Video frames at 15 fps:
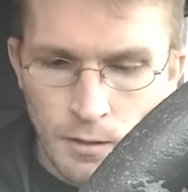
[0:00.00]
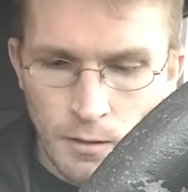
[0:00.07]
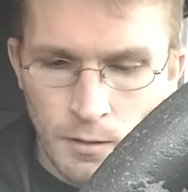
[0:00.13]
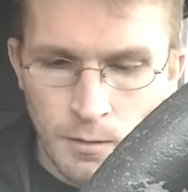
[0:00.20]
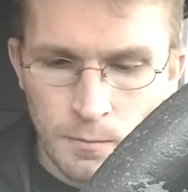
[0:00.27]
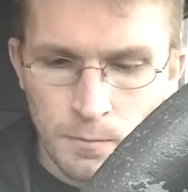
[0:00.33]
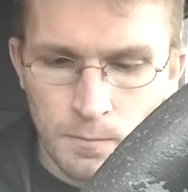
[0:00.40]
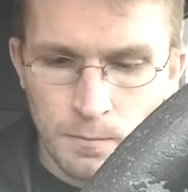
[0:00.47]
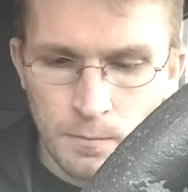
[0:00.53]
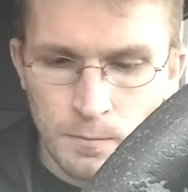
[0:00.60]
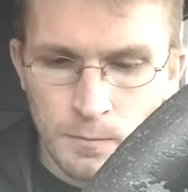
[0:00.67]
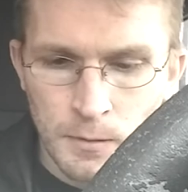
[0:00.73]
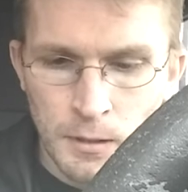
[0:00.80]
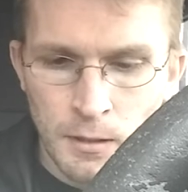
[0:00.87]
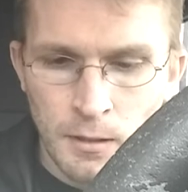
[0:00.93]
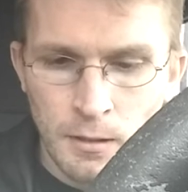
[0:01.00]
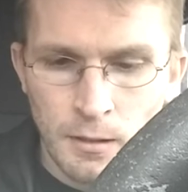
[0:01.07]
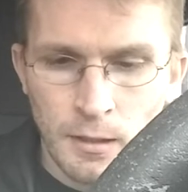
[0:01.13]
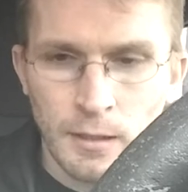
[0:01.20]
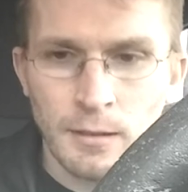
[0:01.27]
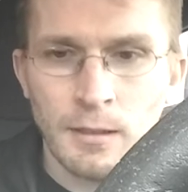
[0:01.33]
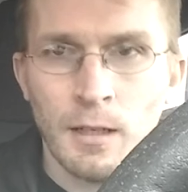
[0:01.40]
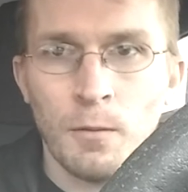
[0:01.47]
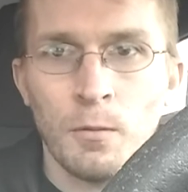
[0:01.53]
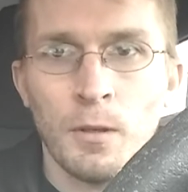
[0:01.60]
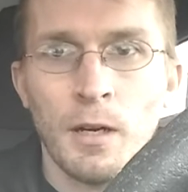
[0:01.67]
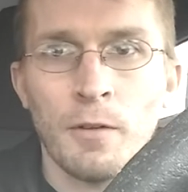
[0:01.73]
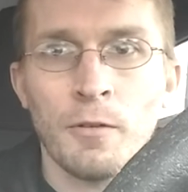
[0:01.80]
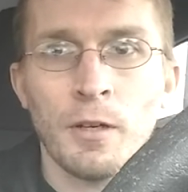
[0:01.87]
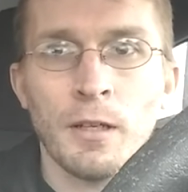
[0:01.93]
Um, I said
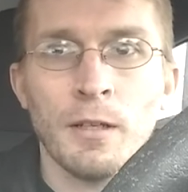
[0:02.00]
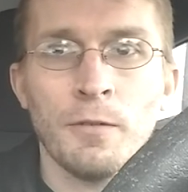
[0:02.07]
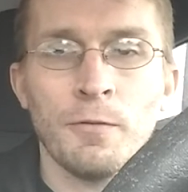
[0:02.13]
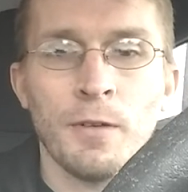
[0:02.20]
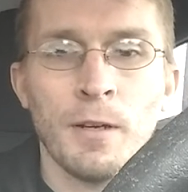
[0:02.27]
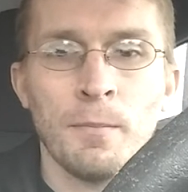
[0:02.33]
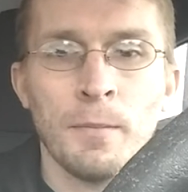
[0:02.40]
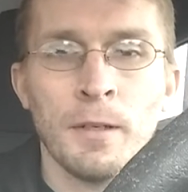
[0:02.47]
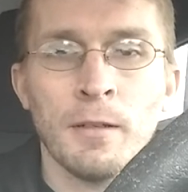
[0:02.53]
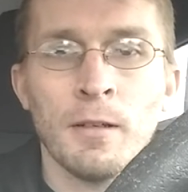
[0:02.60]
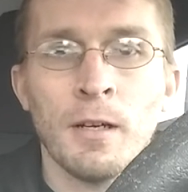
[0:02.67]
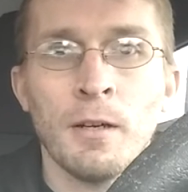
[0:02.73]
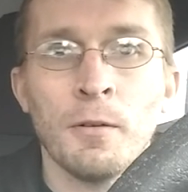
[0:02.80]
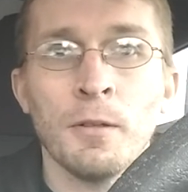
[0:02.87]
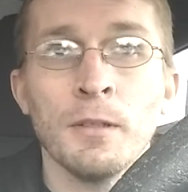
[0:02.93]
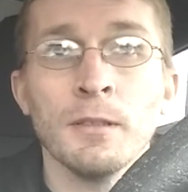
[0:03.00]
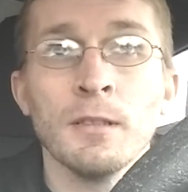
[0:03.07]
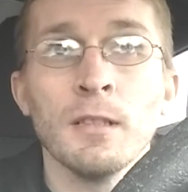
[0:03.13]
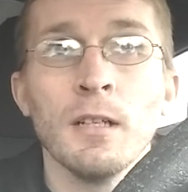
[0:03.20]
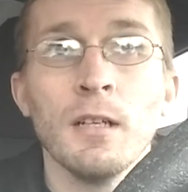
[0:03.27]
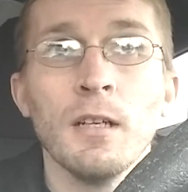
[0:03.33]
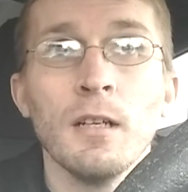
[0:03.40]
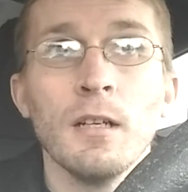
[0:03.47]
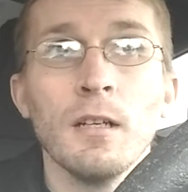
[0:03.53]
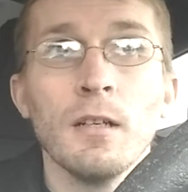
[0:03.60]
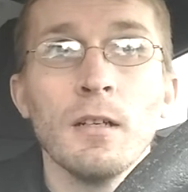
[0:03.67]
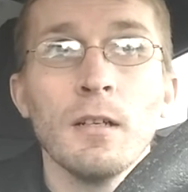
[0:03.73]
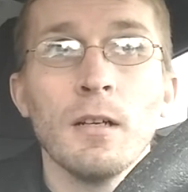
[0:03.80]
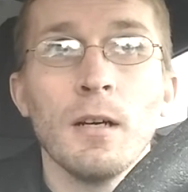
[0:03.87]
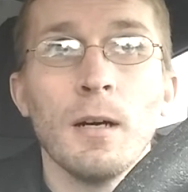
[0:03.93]
whenever I get fan mail, I always
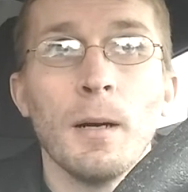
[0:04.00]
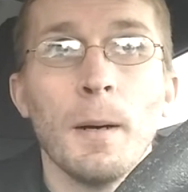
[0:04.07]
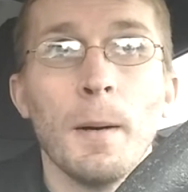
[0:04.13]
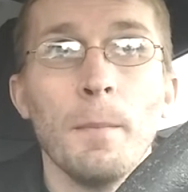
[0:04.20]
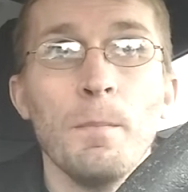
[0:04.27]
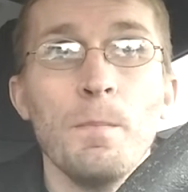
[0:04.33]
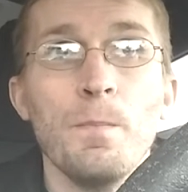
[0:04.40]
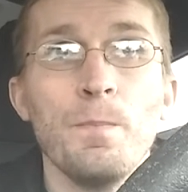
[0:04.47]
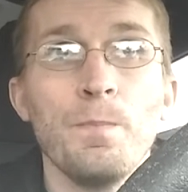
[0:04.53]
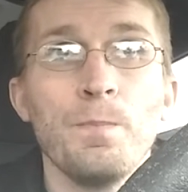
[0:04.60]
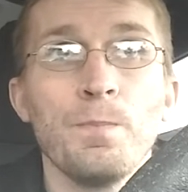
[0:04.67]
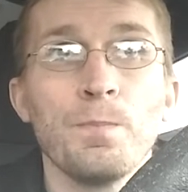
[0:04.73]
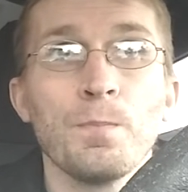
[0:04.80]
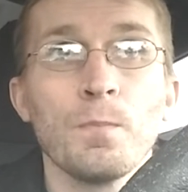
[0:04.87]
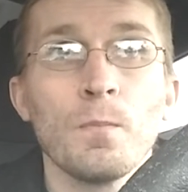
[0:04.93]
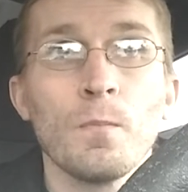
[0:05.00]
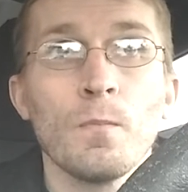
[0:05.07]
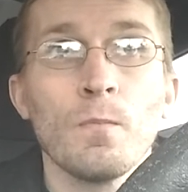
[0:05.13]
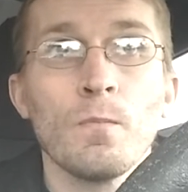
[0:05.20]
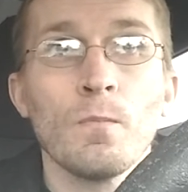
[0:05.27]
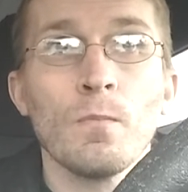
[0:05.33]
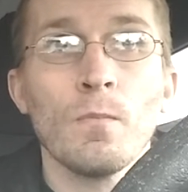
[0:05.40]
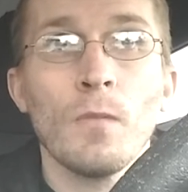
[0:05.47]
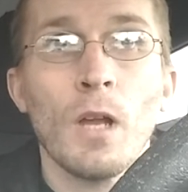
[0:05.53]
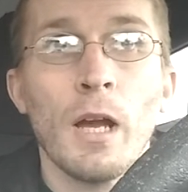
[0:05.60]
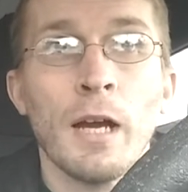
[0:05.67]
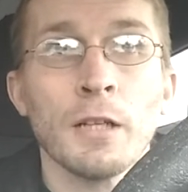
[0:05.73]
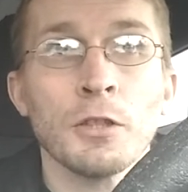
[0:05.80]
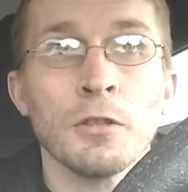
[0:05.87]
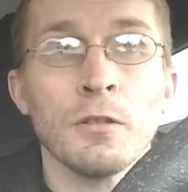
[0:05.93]
um,
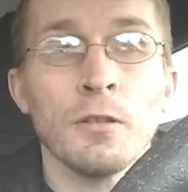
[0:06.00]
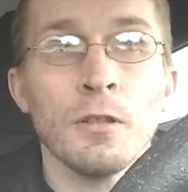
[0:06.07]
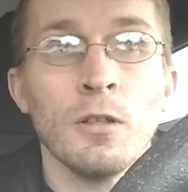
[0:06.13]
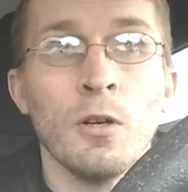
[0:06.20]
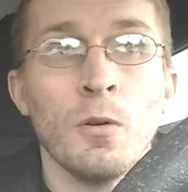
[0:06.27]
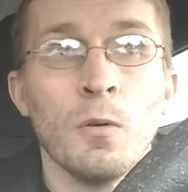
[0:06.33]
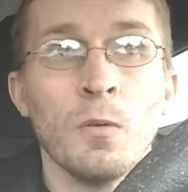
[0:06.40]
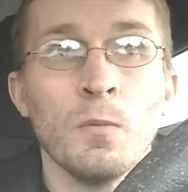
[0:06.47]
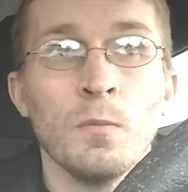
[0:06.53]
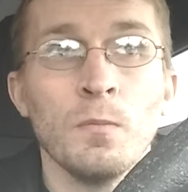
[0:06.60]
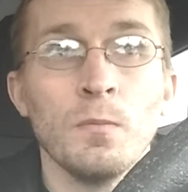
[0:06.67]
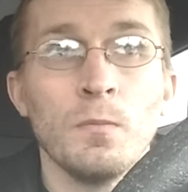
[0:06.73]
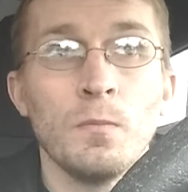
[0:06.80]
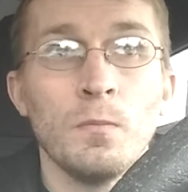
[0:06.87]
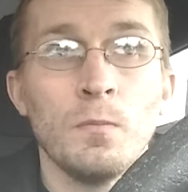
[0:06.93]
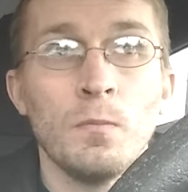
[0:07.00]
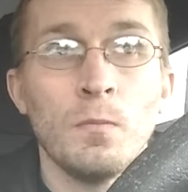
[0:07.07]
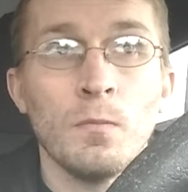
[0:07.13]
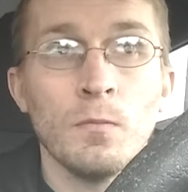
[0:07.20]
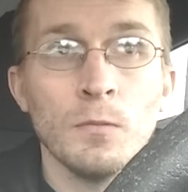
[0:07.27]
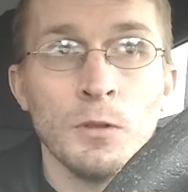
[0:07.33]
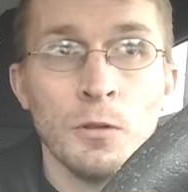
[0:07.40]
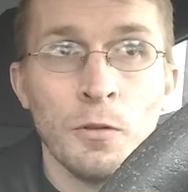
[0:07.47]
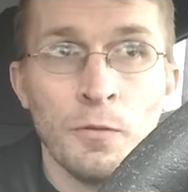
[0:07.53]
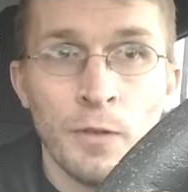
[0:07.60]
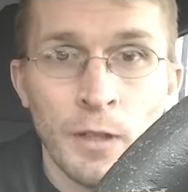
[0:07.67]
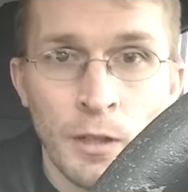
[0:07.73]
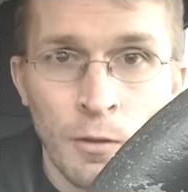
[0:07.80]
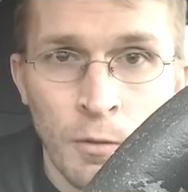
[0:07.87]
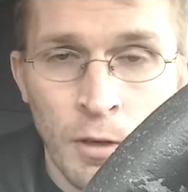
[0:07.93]
actually go do a
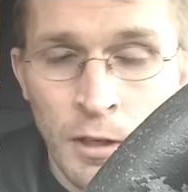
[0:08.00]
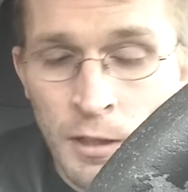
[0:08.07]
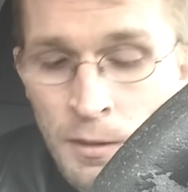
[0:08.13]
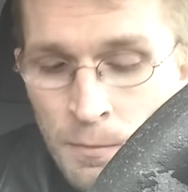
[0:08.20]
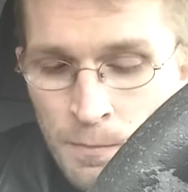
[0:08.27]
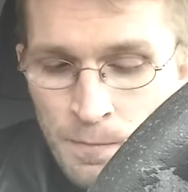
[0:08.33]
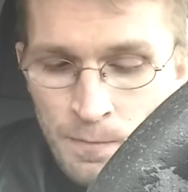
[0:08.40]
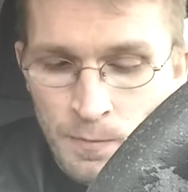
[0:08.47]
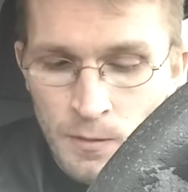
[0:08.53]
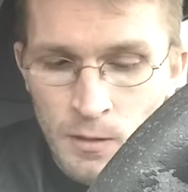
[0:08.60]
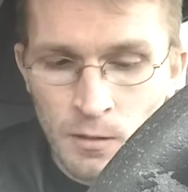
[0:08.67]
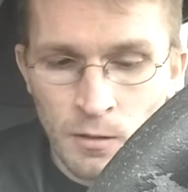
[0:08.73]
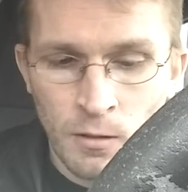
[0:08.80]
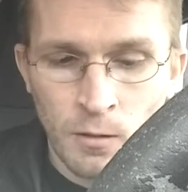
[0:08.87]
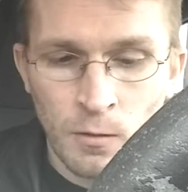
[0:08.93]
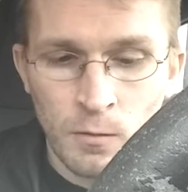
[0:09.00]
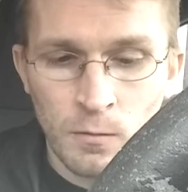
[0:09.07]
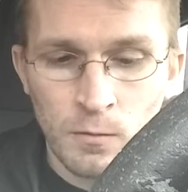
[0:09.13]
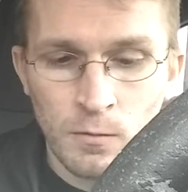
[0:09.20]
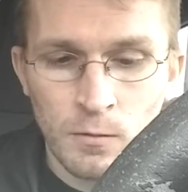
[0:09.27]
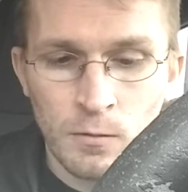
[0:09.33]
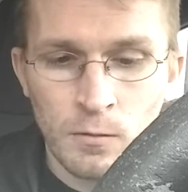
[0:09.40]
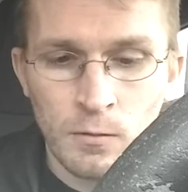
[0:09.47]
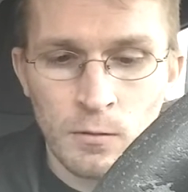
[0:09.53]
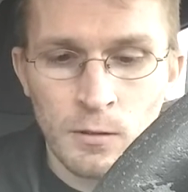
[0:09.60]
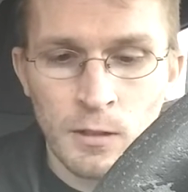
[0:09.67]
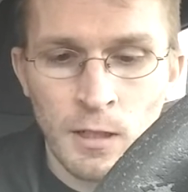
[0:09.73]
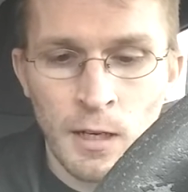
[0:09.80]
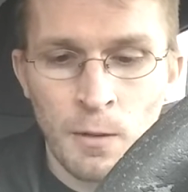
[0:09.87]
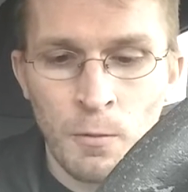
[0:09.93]
video on it. So
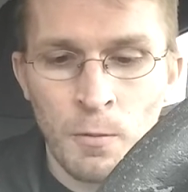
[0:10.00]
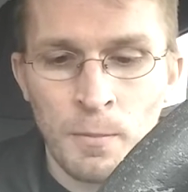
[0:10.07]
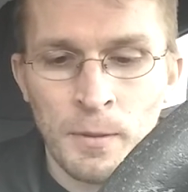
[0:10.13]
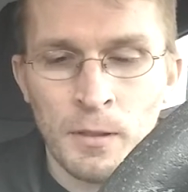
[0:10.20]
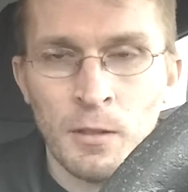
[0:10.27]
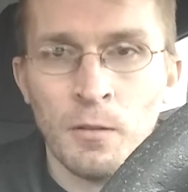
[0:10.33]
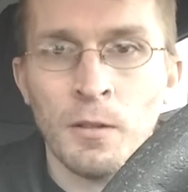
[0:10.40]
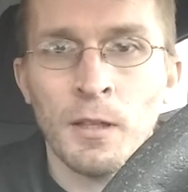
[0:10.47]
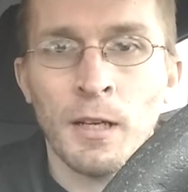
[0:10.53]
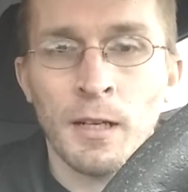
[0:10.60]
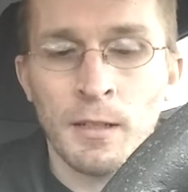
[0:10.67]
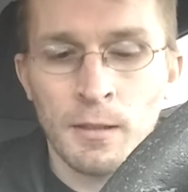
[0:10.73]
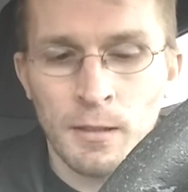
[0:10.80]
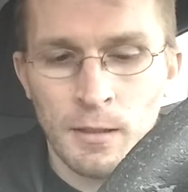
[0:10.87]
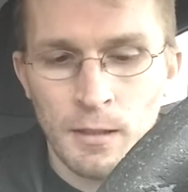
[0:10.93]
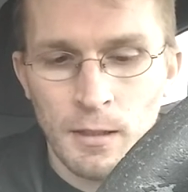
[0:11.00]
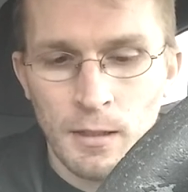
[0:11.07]
today we'll be doing that.